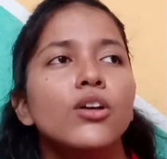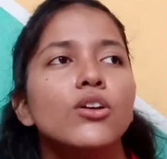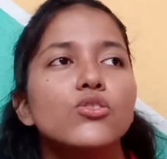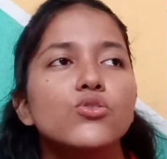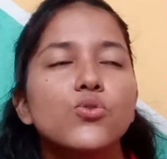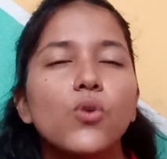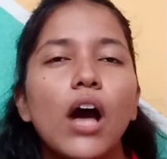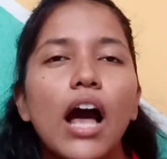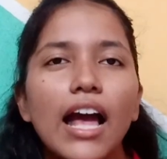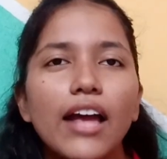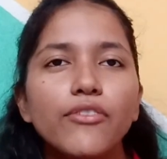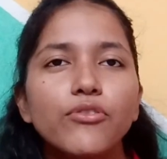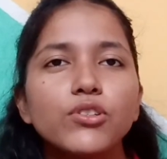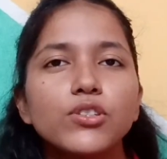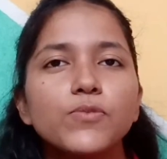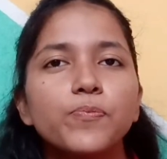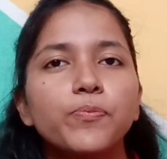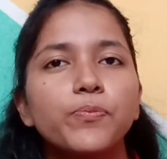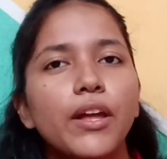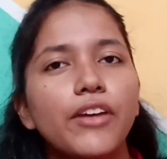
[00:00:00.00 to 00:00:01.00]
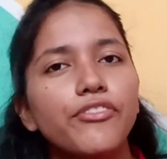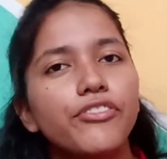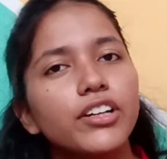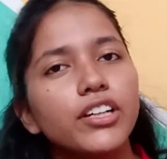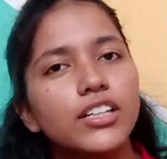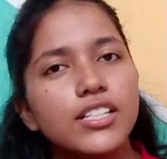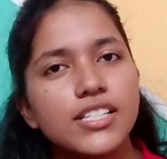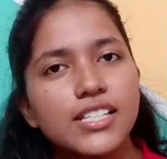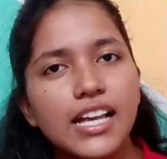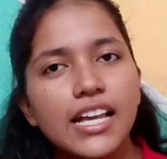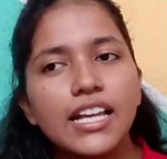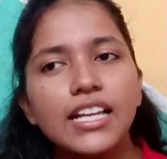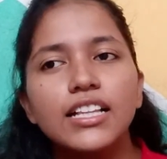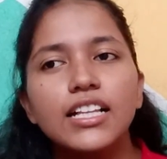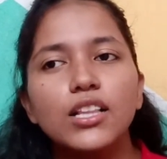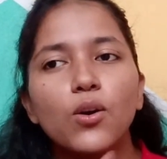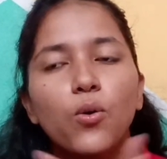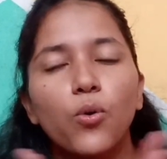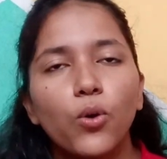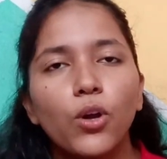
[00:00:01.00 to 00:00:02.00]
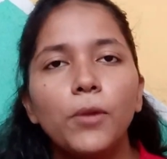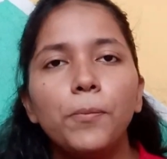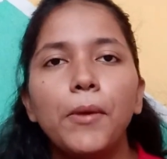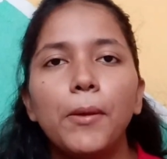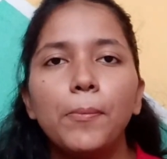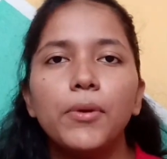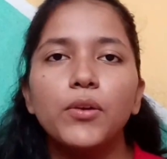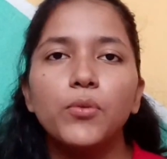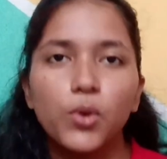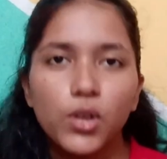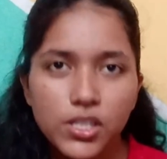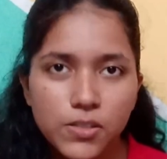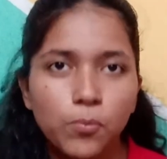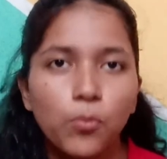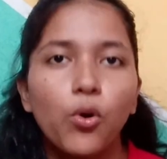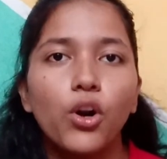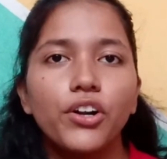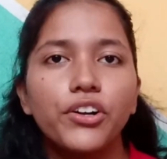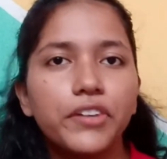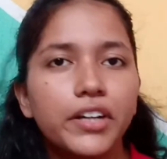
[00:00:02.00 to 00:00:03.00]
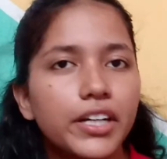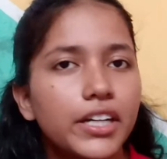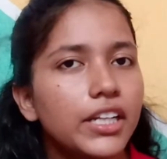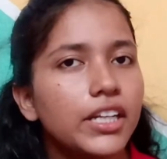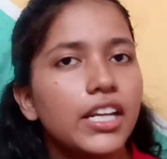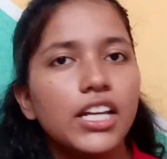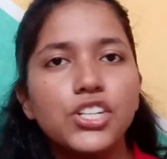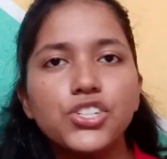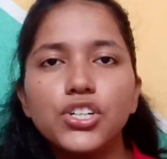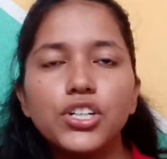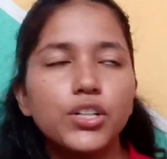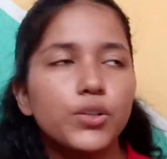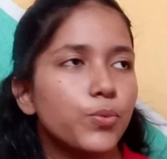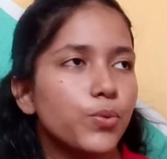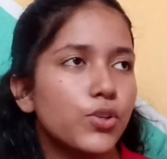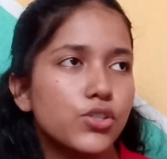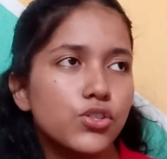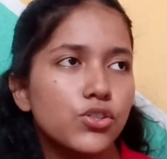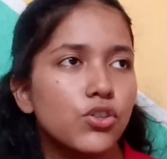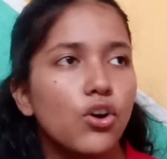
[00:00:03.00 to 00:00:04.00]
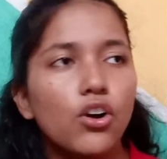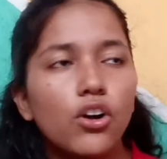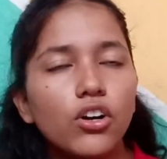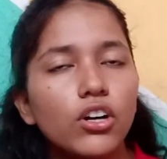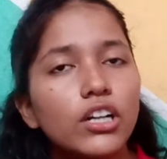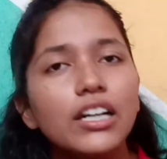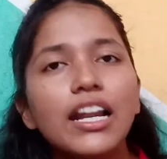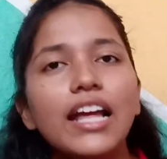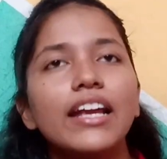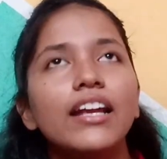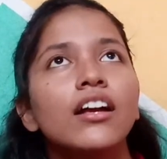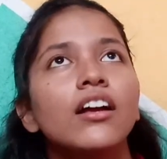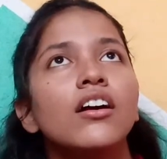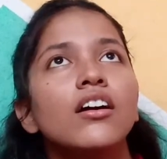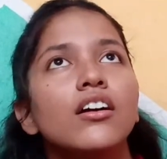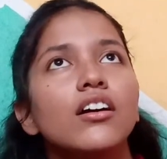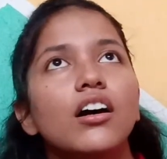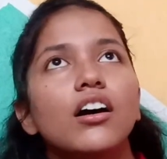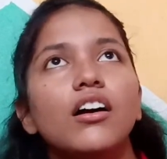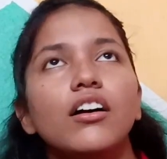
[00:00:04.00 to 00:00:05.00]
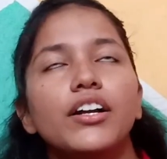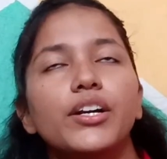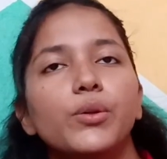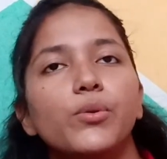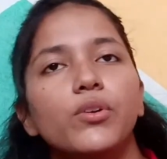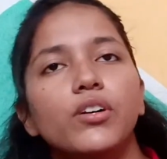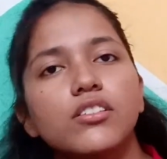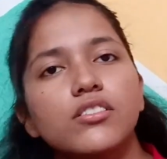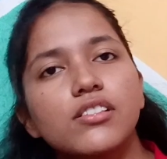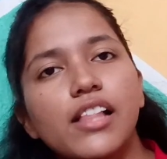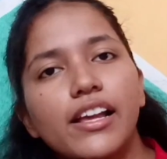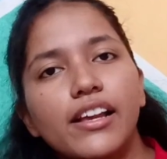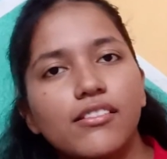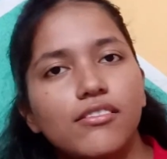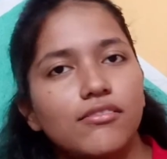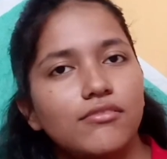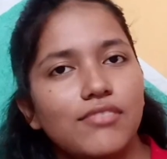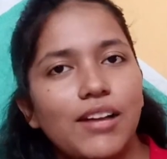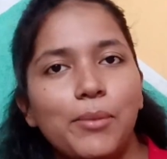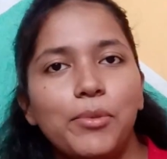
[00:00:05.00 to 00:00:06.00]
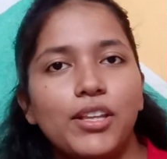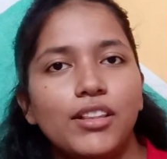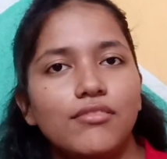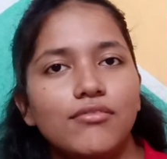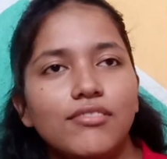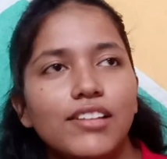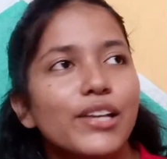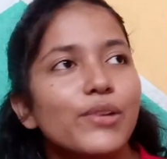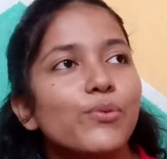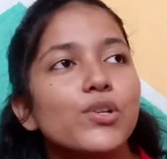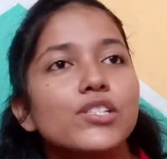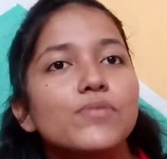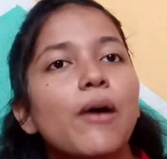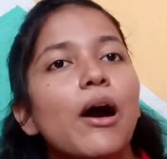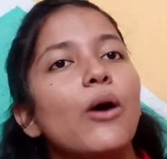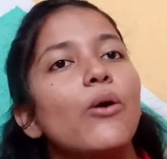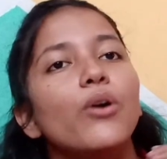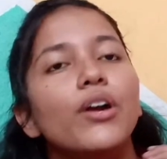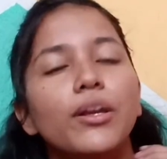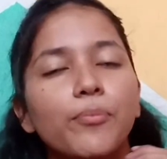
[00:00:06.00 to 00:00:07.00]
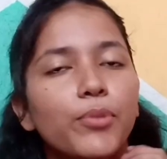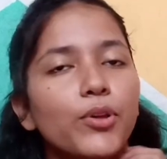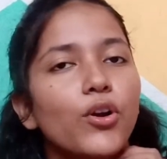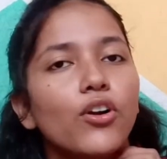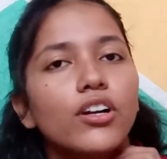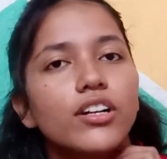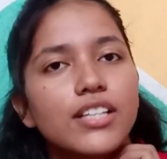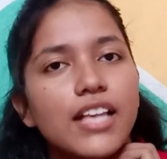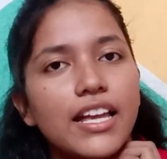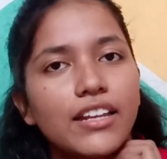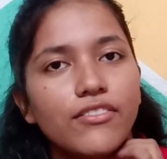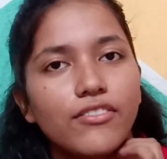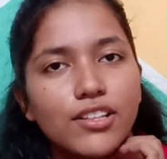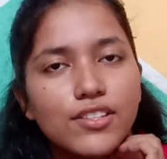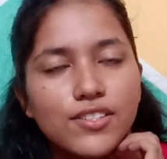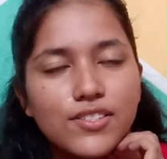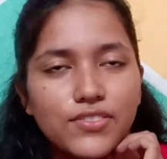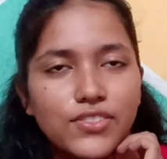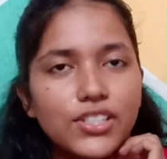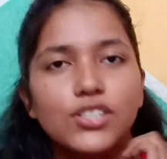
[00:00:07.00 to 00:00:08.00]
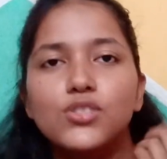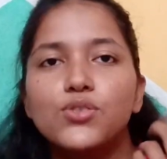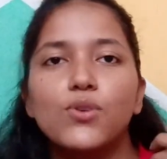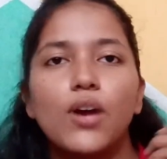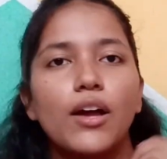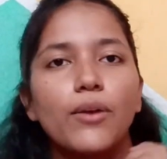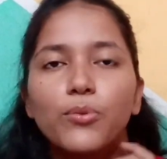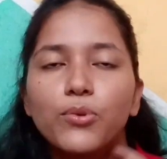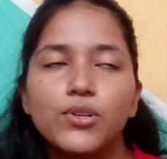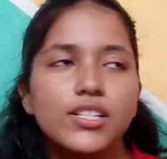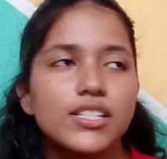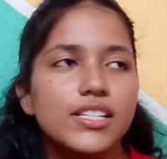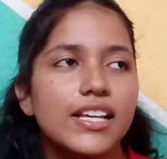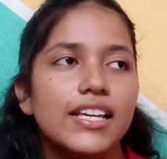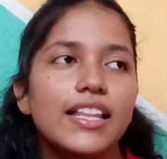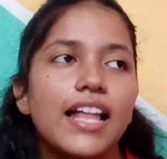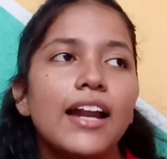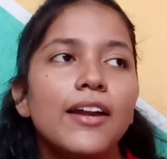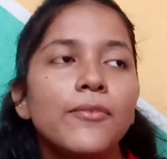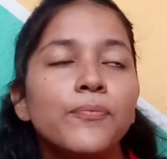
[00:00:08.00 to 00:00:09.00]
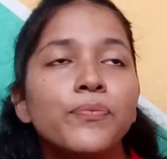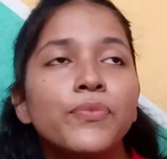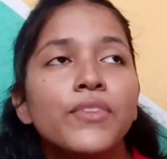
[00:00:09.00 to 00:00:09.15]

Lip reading: So I would prefer saying that the whole paper was moderate in nature. It was not like it was beyond anyone's reach. So I won't say that.